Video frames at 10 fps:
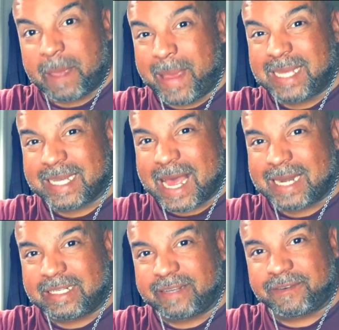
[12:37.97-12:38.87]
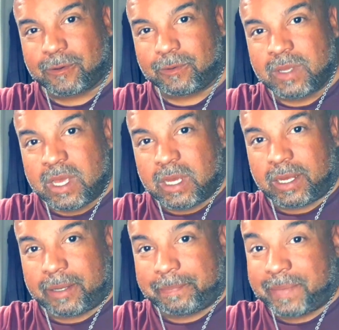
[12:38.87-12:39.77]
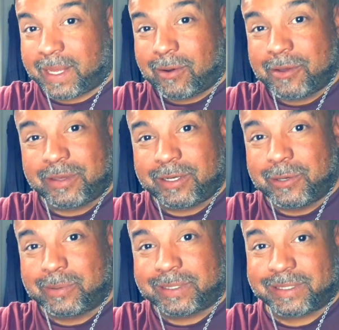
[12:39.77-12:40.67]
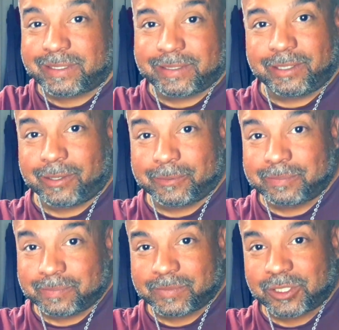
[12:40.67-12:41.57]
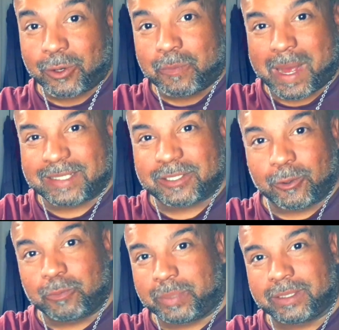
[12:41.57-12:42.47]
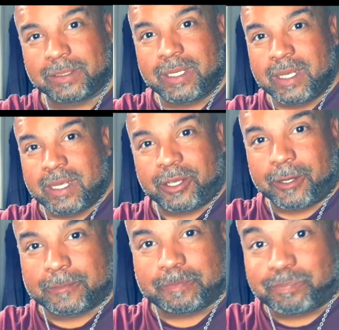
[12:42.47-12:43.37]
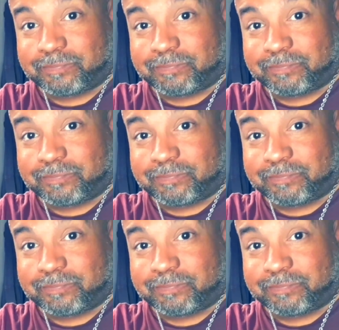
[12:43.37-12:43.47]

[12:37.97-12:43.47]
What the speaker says: it makes it kind of difficult. And all you can do is, you know, scoop by scoop, and, you know.